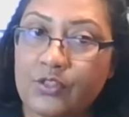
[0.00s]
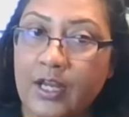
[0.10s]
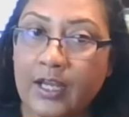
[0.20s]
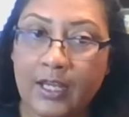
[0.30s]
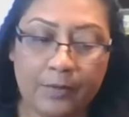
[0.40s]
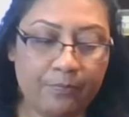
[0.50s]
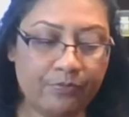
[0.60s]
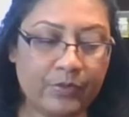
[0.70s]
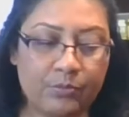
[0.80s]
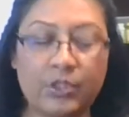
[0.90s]
ready,
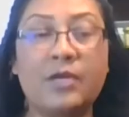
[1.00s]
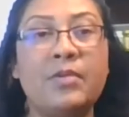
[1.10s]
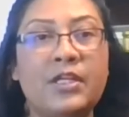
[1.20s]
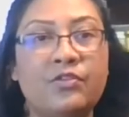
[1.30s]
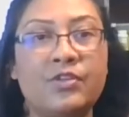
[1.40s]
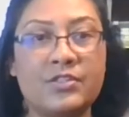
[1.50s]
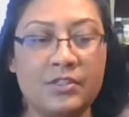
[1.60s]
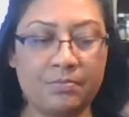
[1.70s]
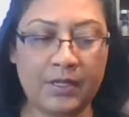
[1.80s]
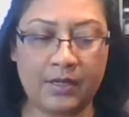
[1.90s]
put the money towards
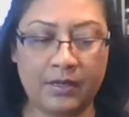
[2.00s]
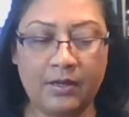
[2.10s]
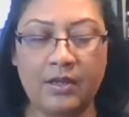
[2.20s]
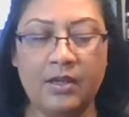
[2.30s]
repair,